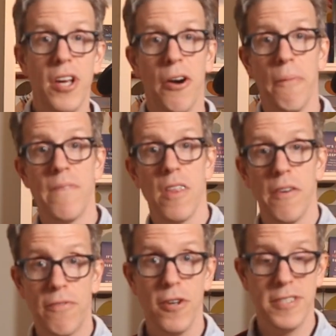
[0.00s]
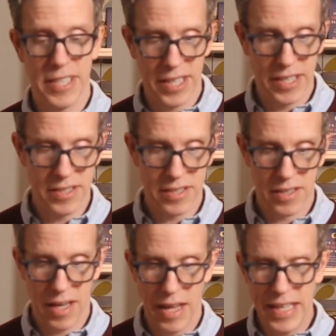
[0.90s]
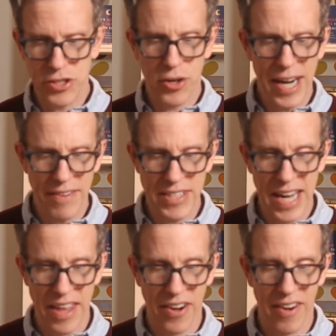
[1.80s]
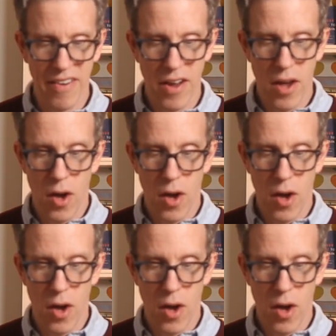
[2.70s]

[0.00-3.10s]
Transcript: So the first is, uh, these are kind of together,